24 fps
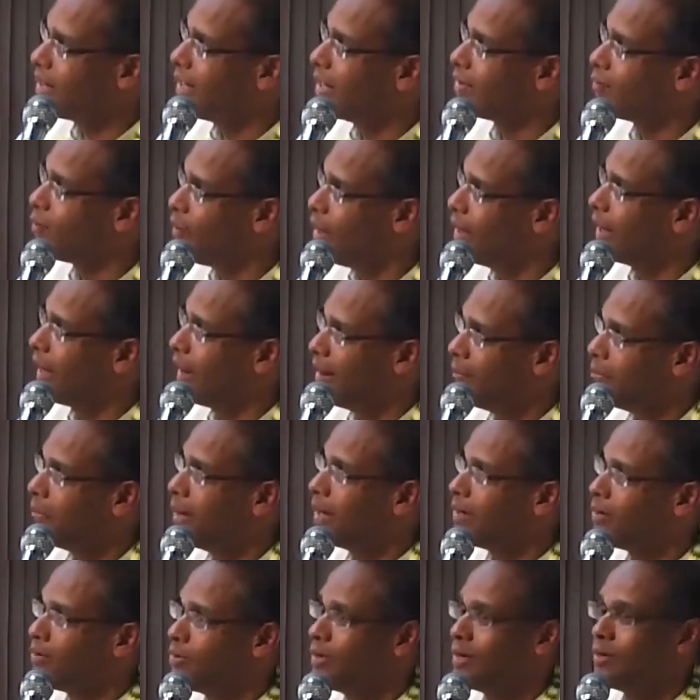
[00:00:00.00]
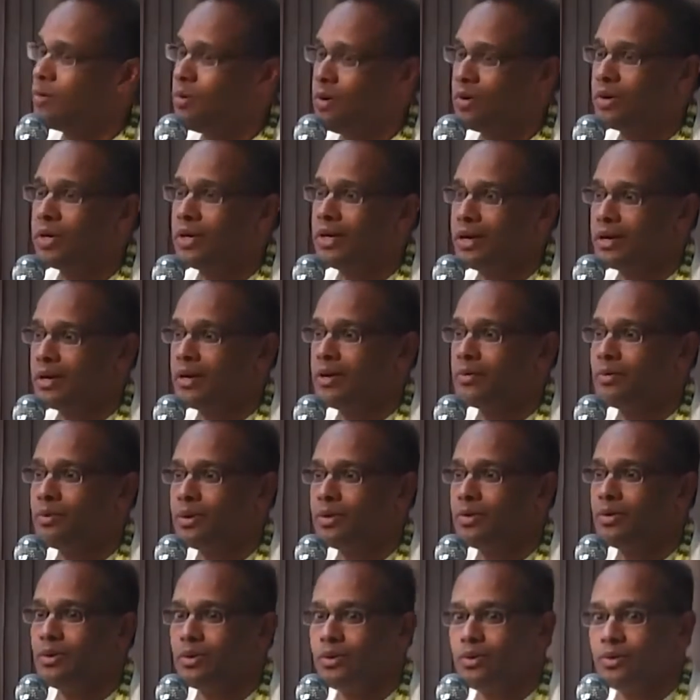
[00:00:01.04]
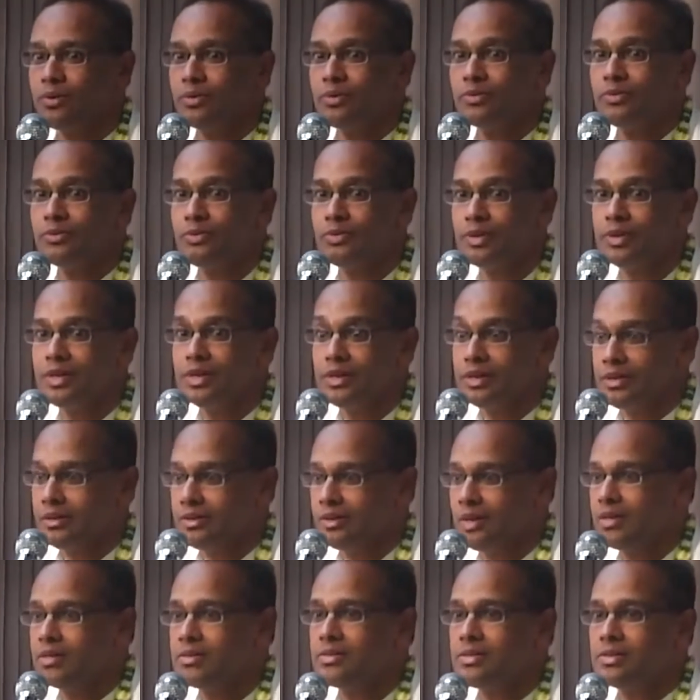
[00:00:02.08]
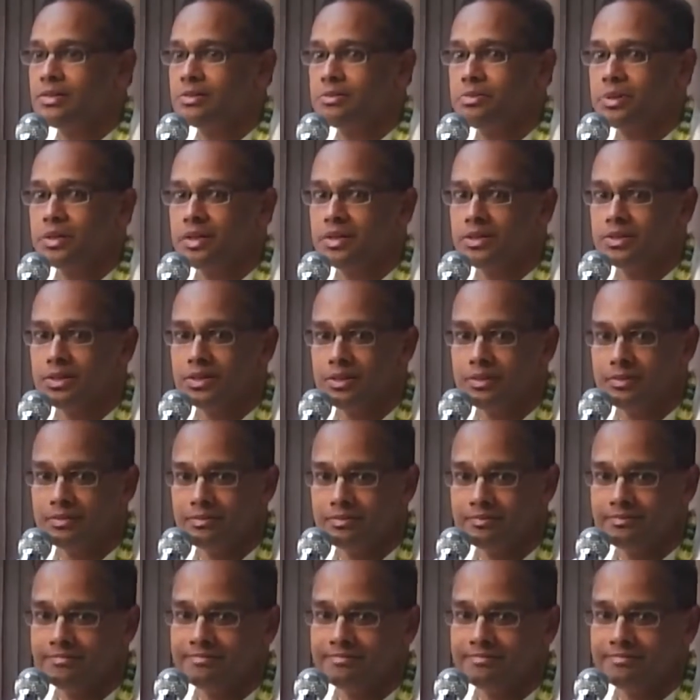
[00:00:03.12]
right. What am I doing walking around with no clothes? There is inspiration.